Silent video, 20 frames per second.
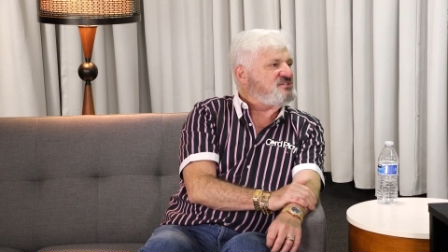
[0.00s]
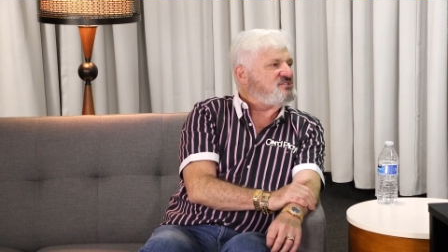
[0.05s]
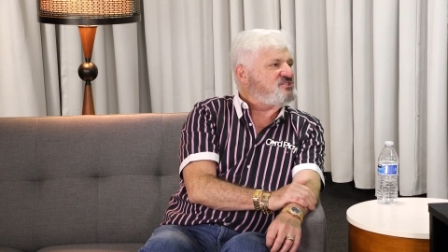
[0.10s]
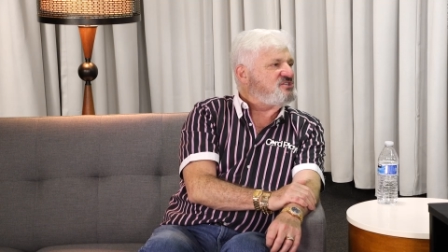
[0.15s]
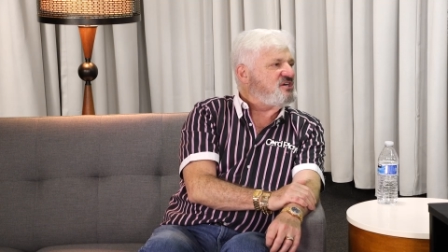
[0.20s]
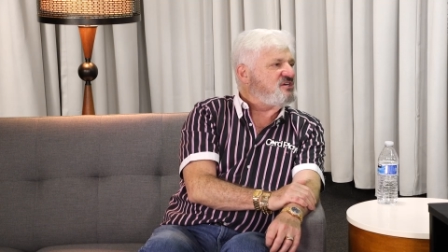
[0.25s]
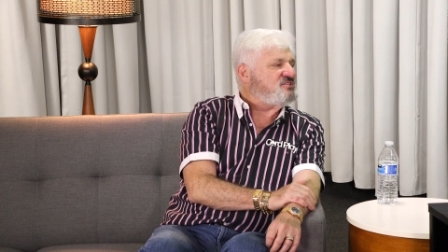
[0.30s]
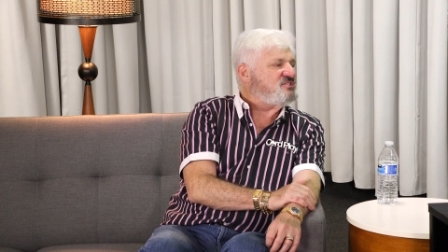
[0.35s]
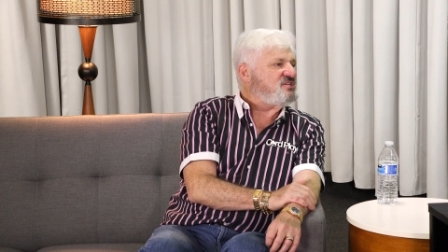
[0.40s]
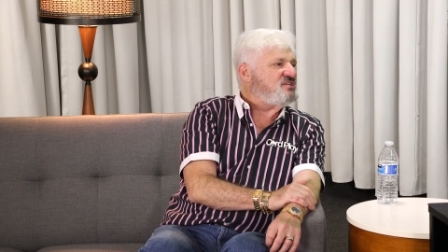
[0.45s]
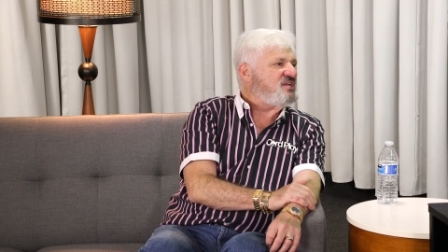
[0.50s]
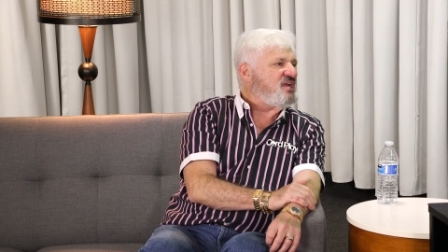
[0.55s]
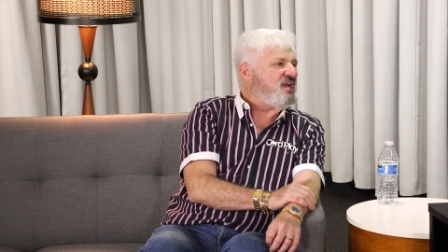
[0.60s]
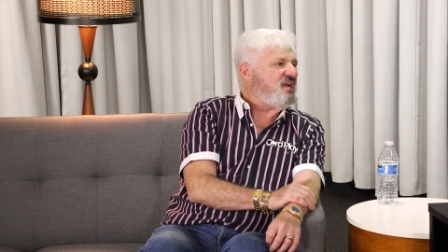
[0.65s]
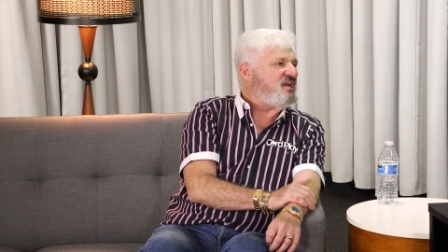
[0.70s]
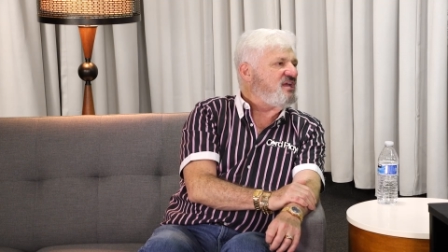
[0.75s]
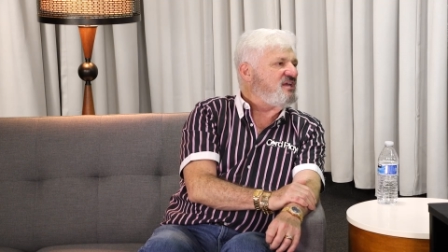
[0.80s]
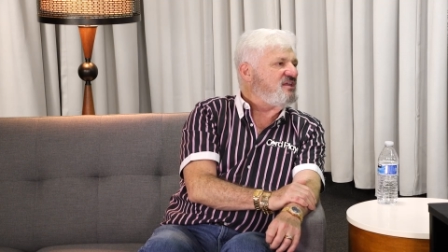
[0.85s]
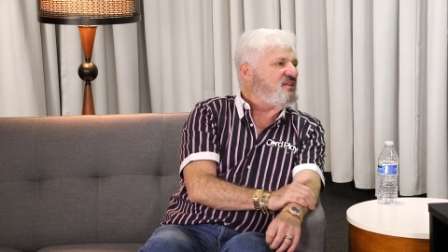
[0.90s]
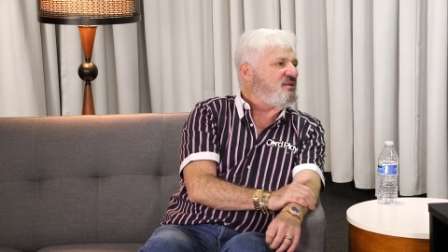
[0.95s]
in charge of
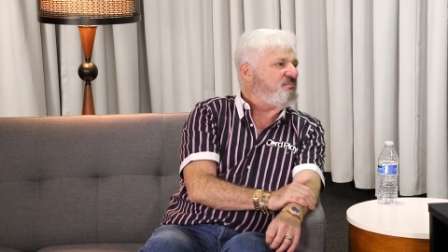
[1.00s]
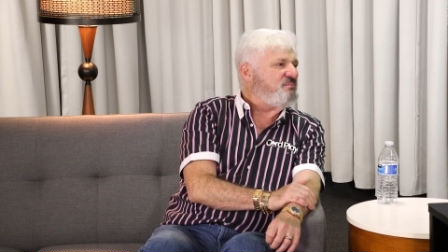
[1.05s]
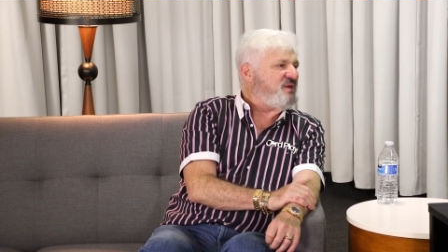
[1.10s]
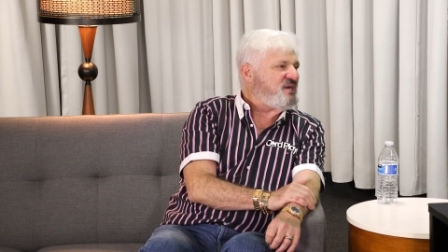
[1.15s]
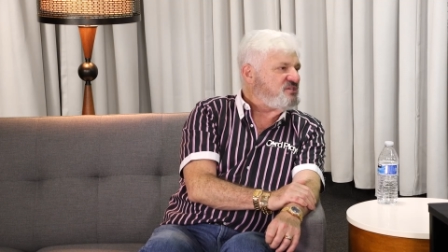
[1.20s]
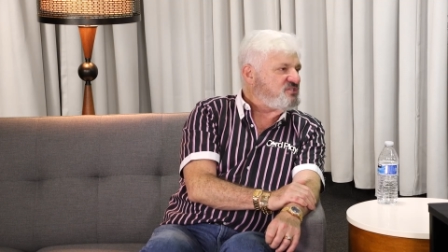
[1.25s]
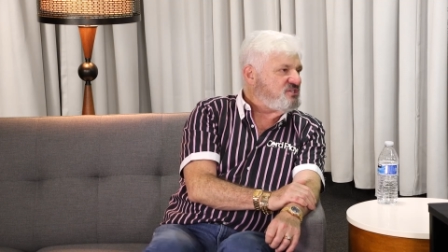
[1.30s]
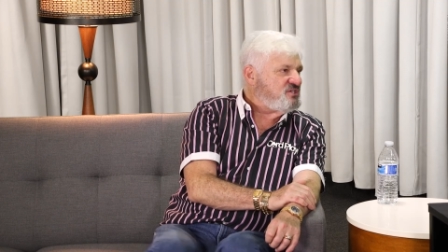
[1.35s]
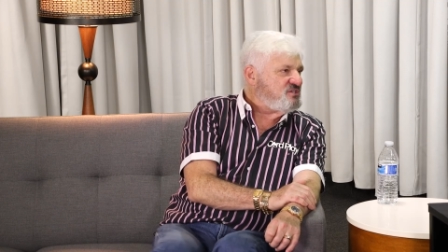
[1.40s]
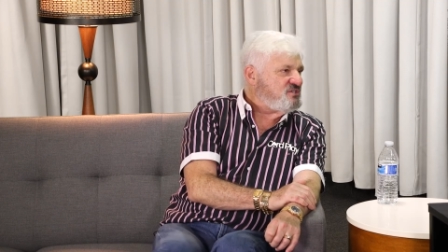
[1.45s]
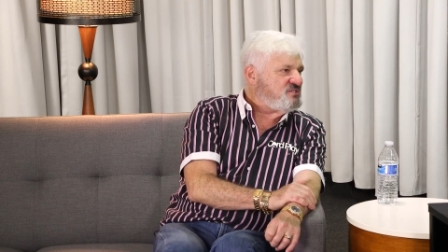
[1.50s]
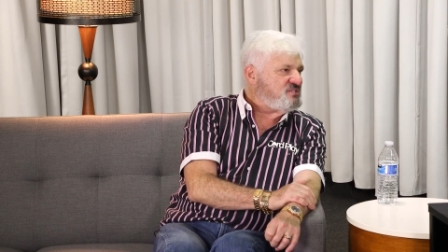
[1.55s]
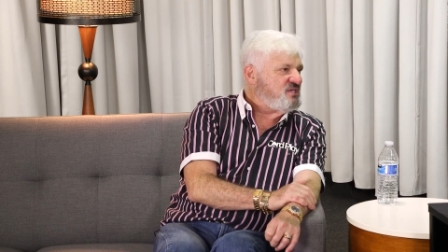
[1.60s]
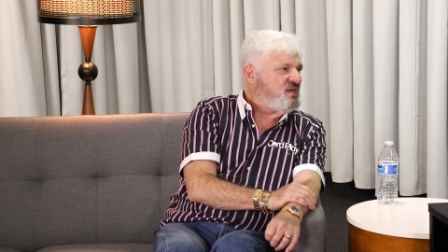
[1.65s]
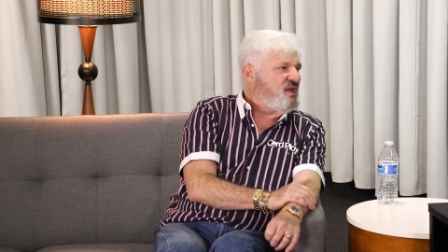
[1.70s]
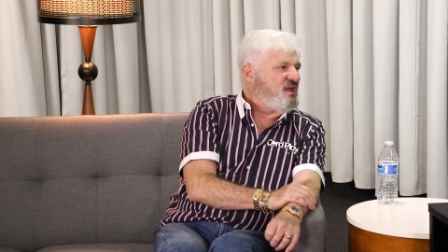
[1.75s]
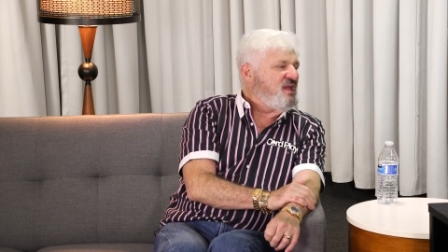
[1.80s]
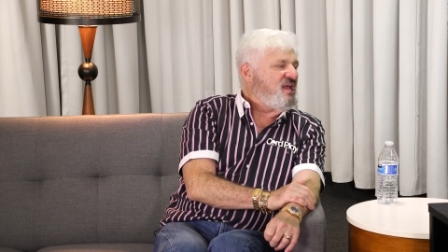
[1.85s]
taking the pictures,